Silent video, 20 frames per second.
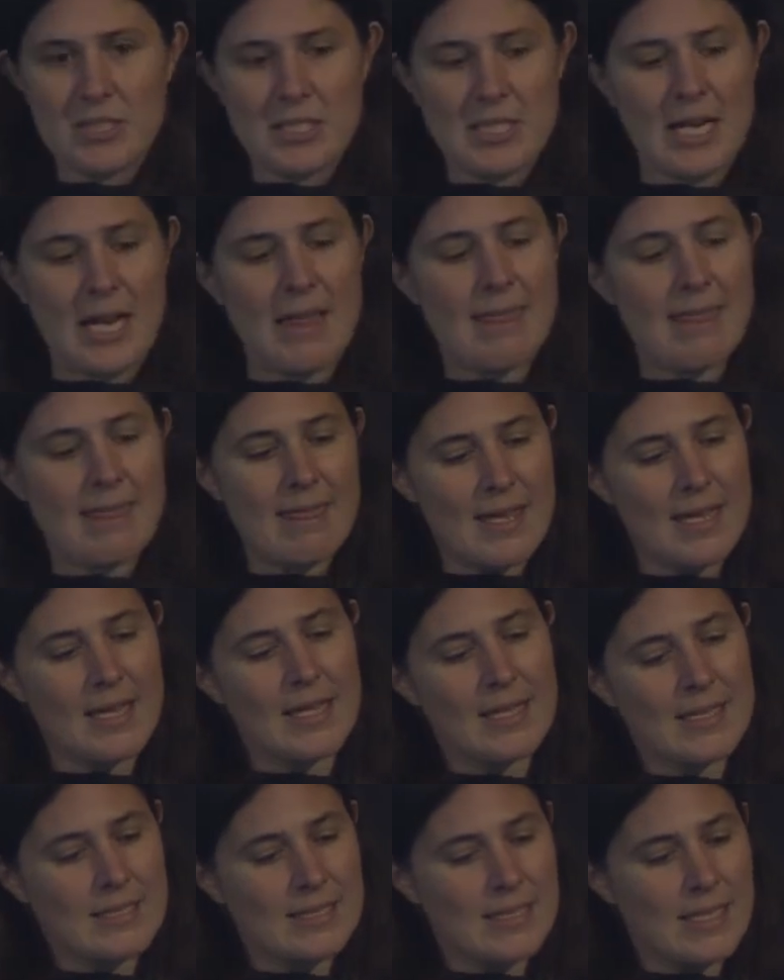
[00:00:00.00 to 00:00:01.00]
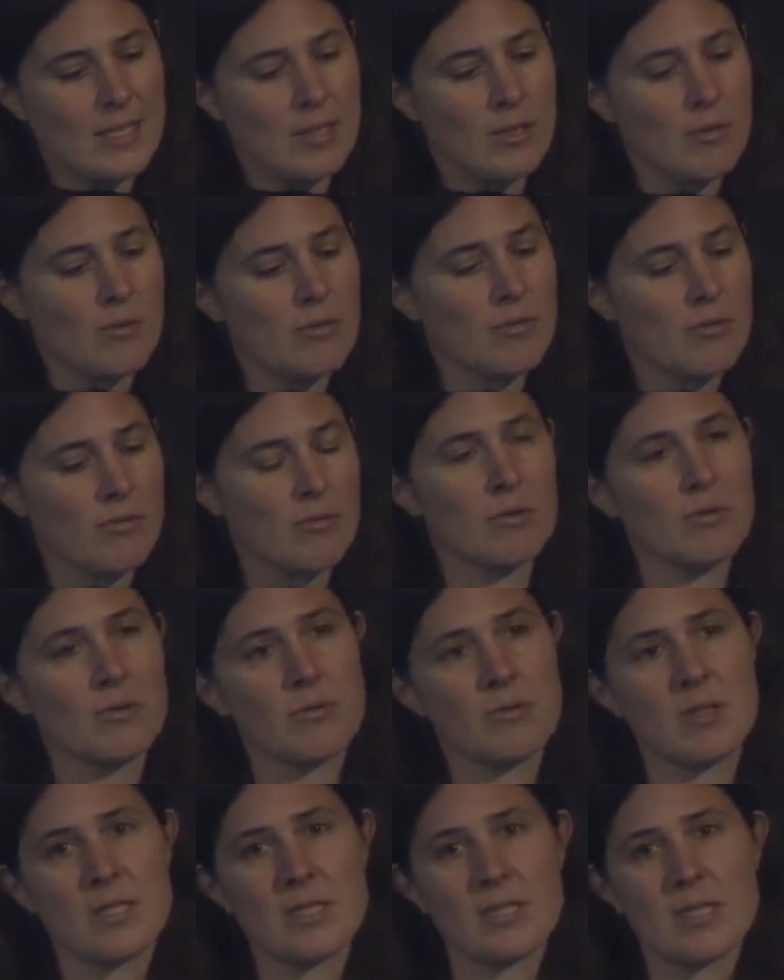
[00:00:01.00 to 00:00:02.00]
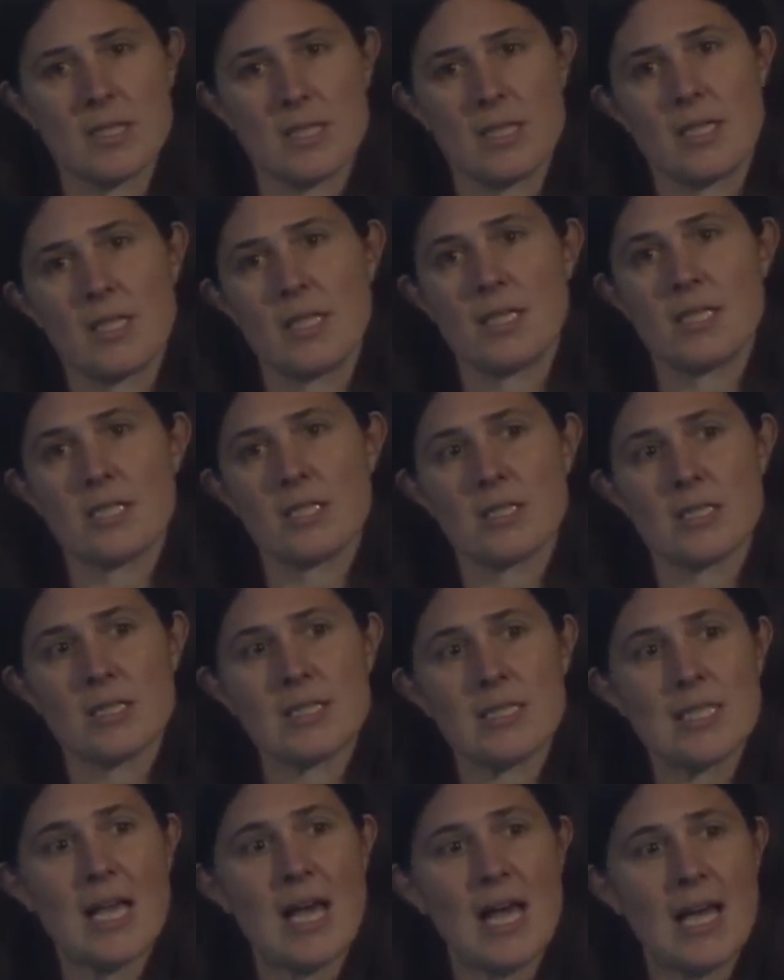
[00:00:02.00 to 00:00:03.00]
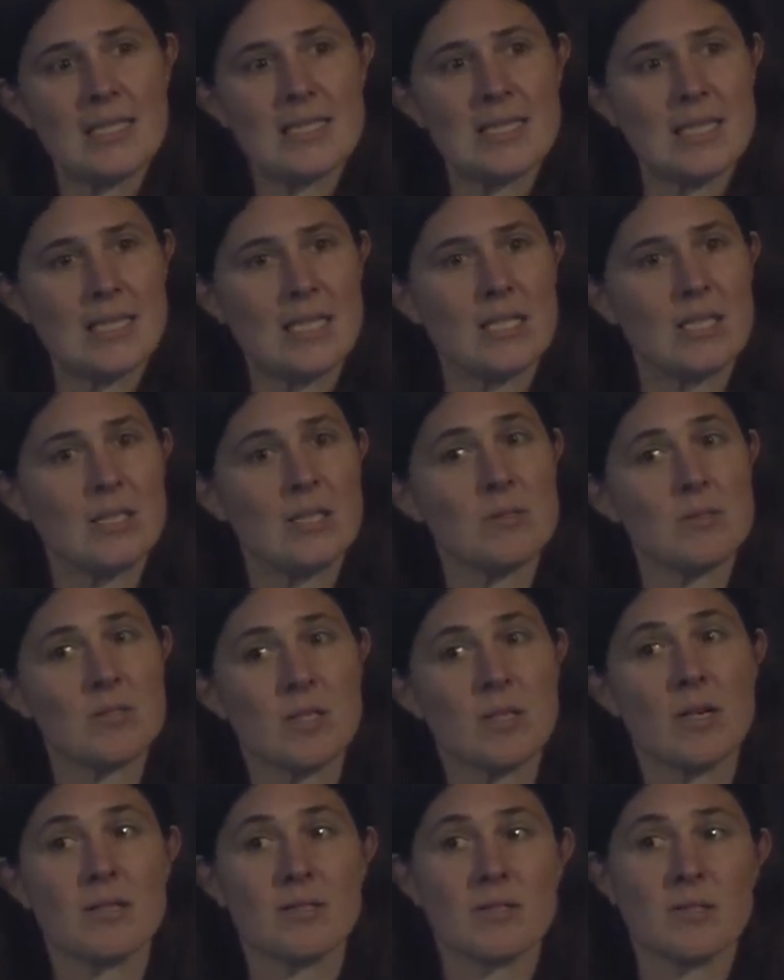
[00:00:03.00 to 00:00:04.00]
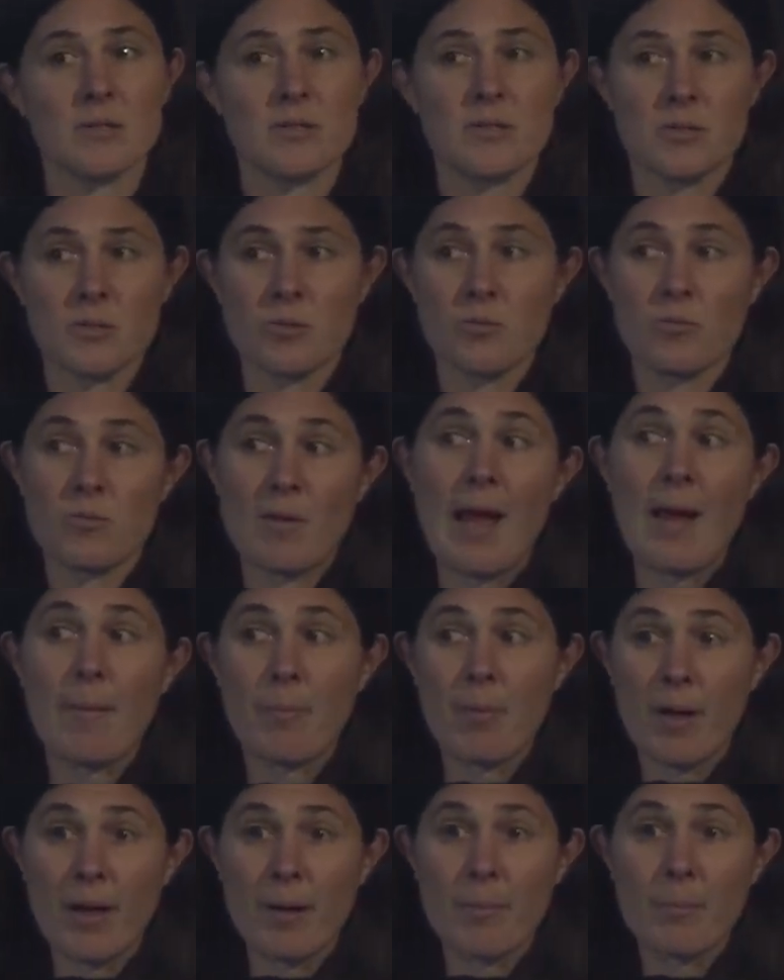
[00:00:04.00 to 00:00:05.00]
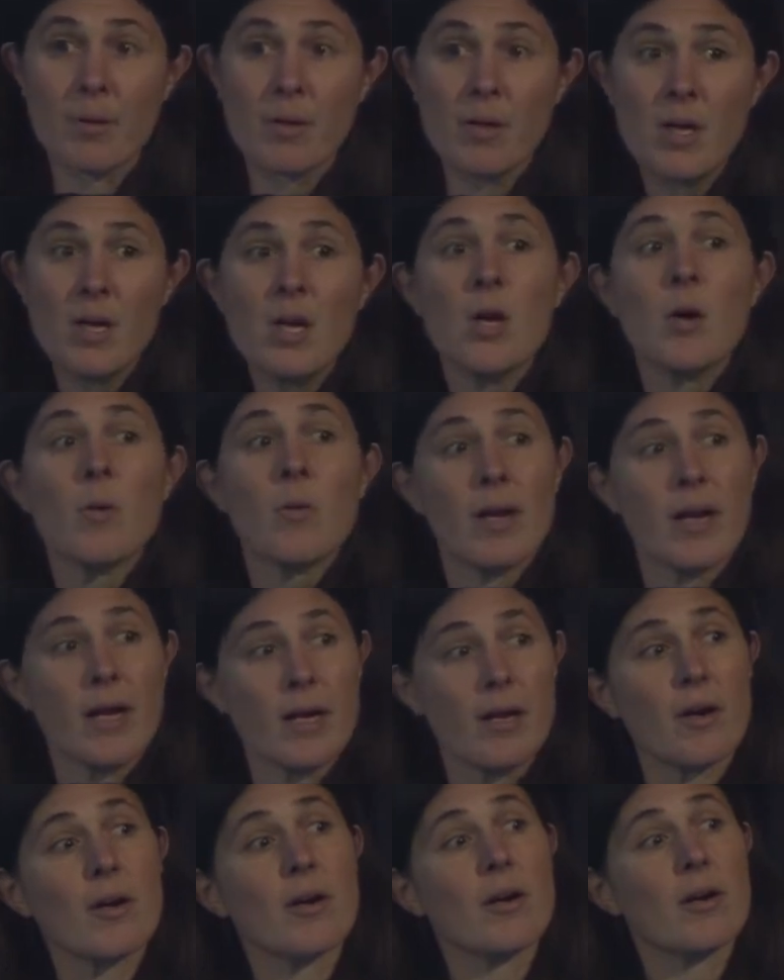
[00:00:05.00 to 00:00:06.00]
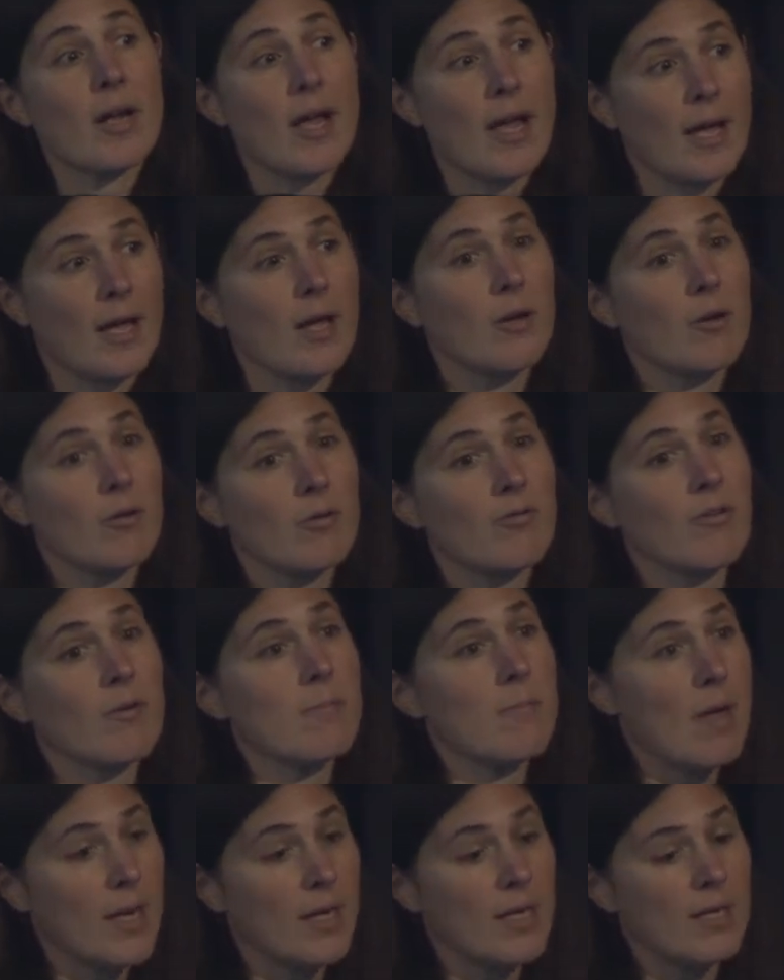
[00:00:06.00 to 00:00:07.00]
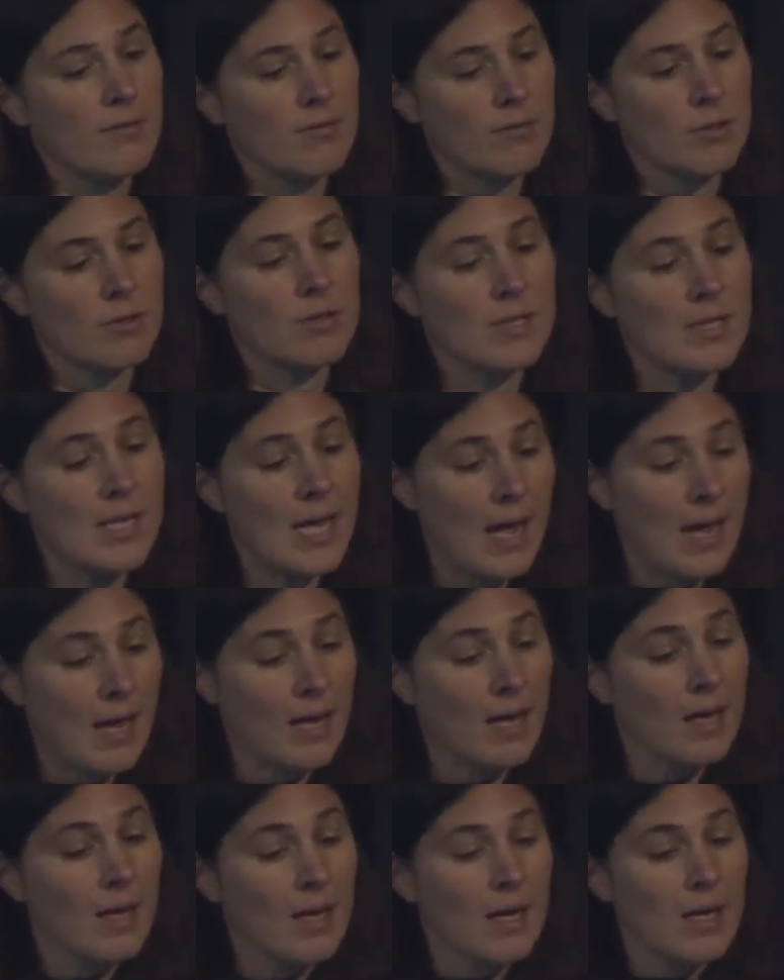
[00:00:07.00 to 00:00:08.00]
And I think as I go through these initial slides, I can use it also to sort of wrap up what I heard echoed from many of you today,